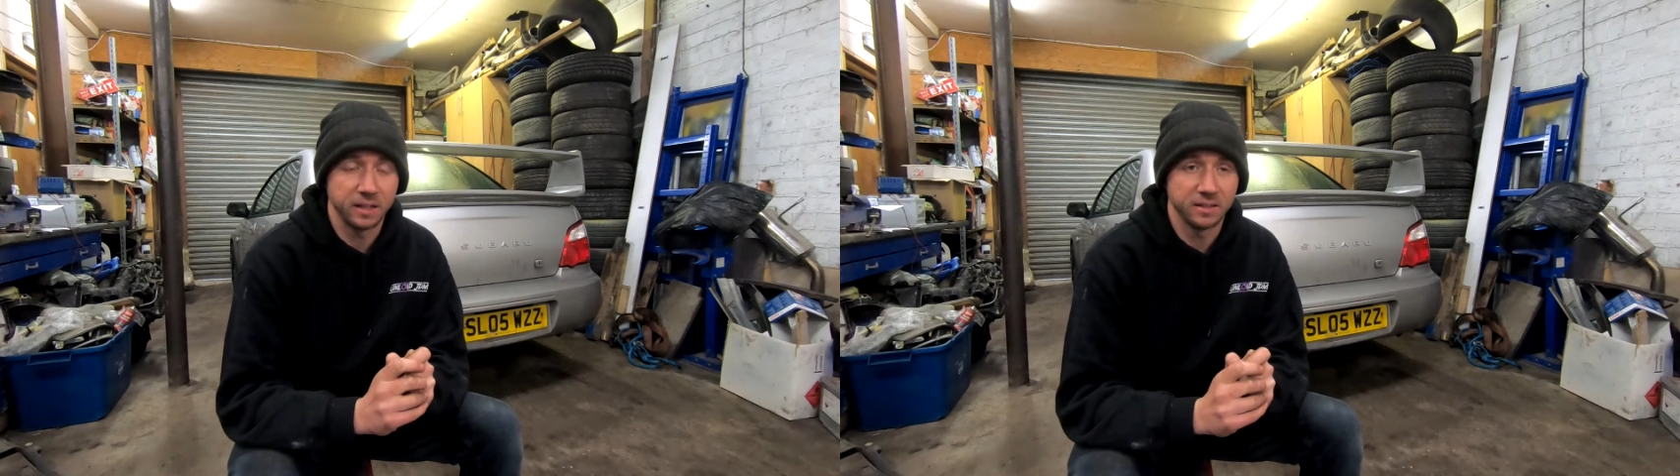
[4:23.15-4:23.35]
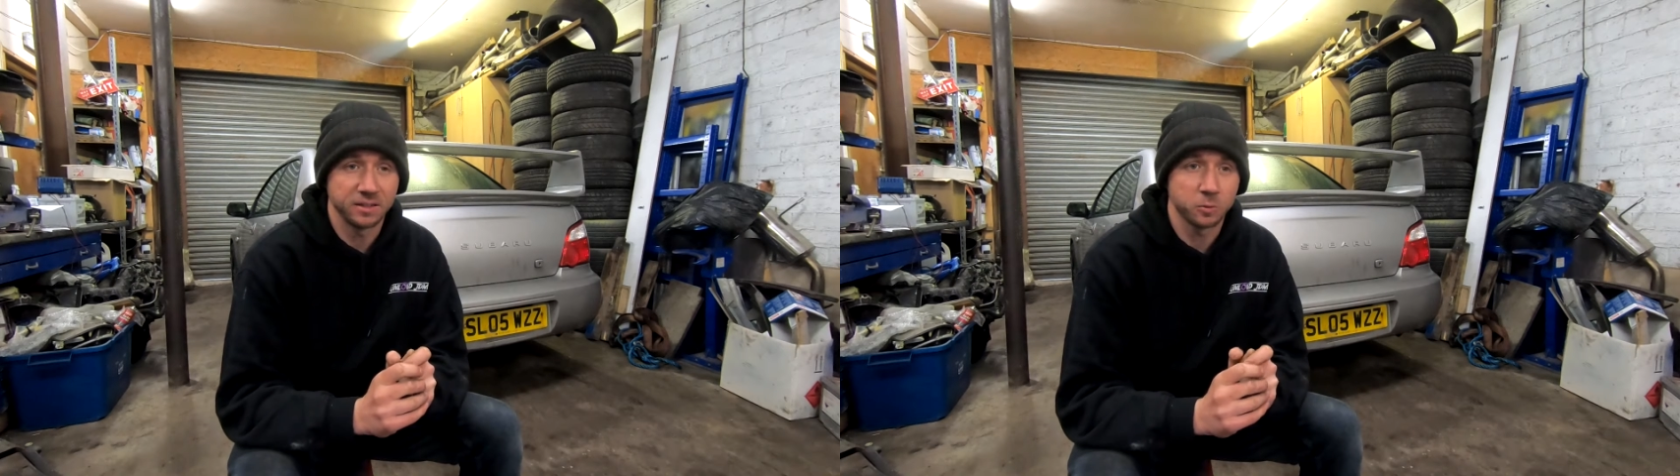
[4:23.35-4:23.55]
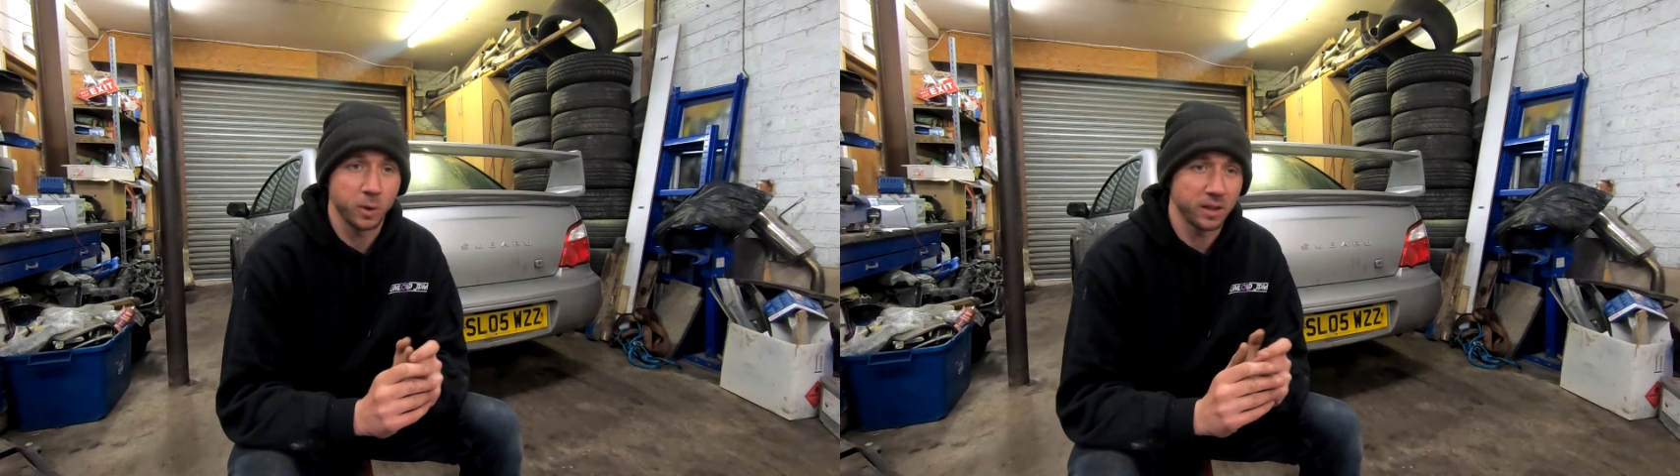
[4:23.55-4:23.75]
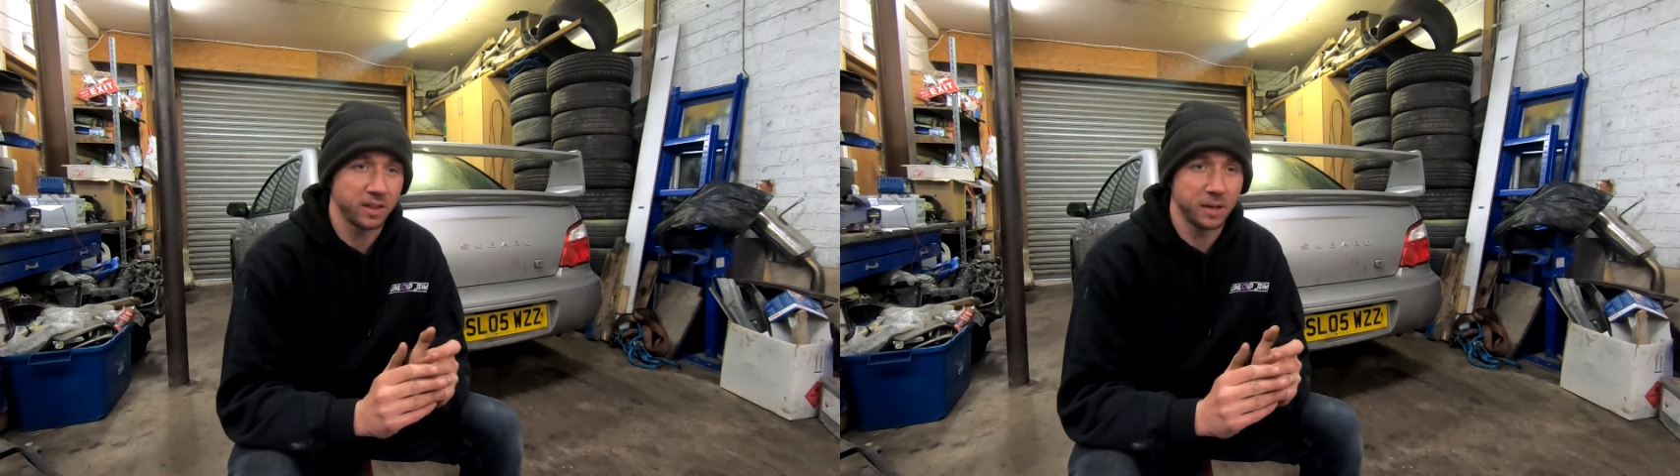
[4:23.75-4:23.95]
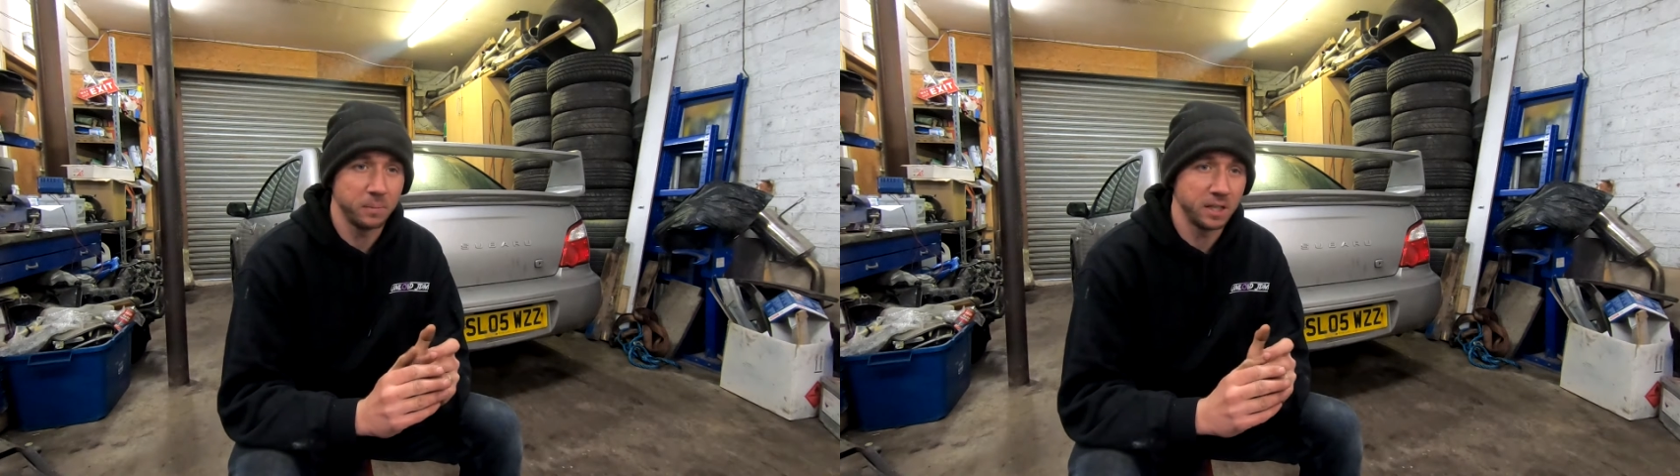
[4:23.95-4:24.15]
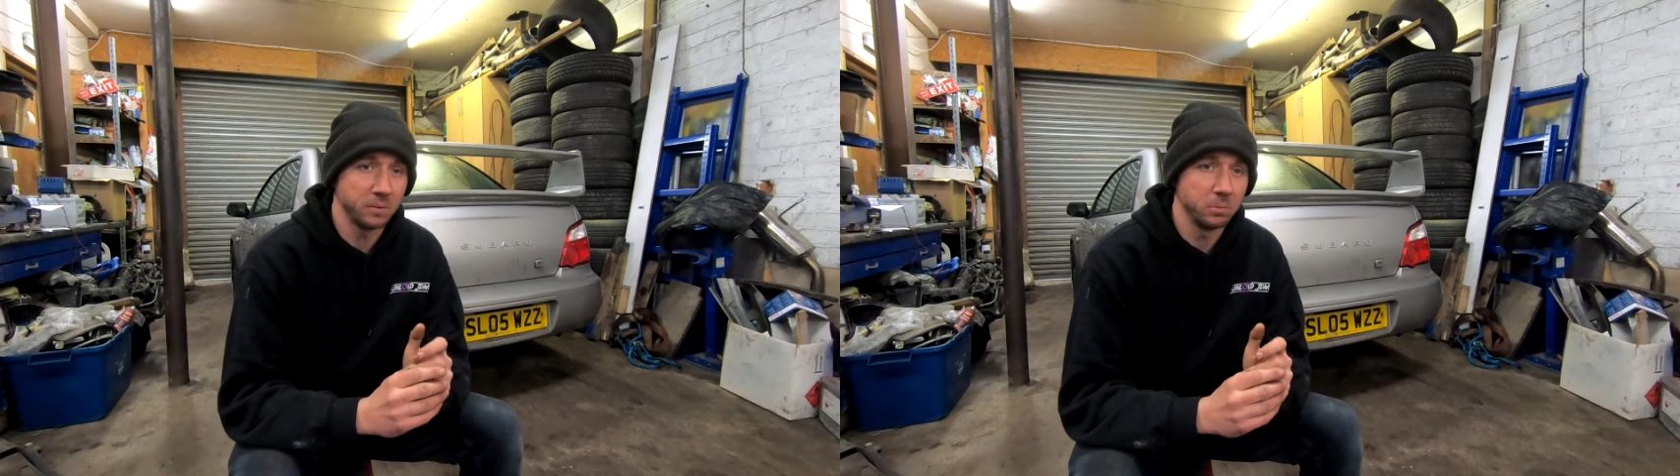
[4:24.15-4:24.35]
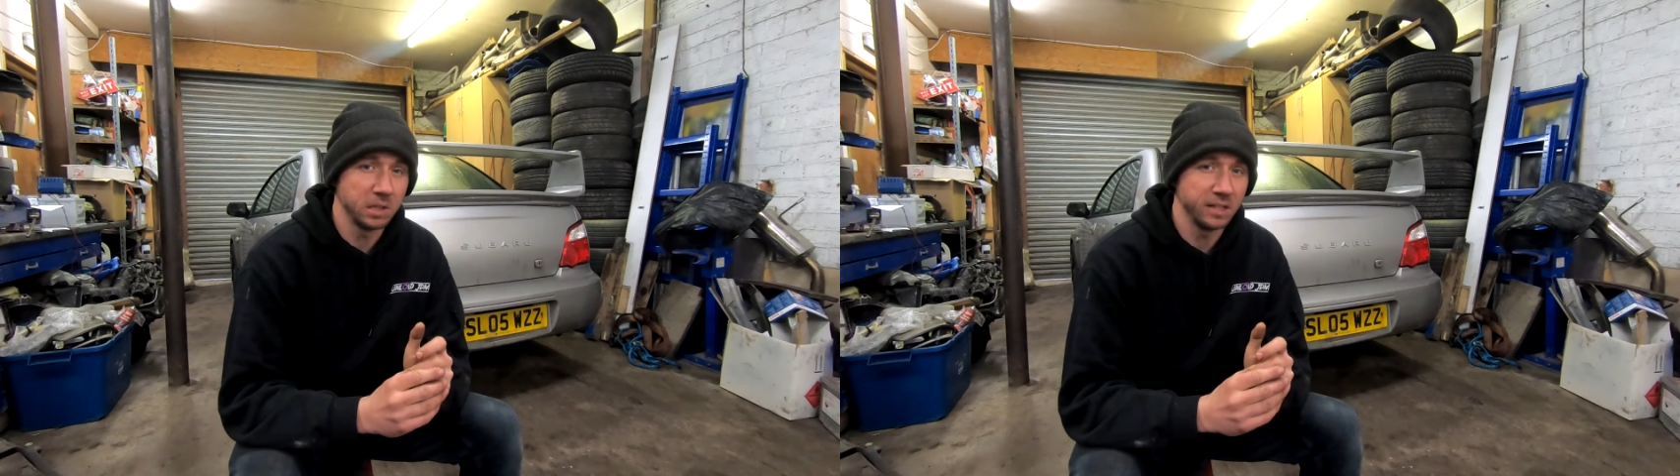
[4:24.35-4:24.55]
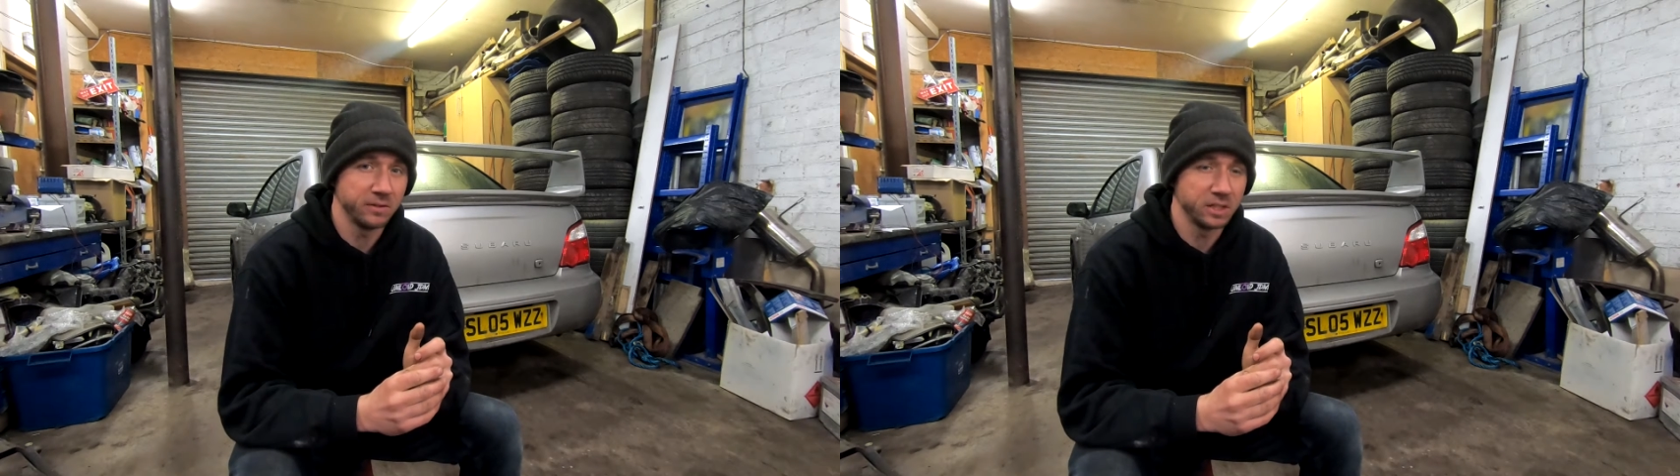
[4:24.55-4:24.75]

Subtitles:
And whether that would be complete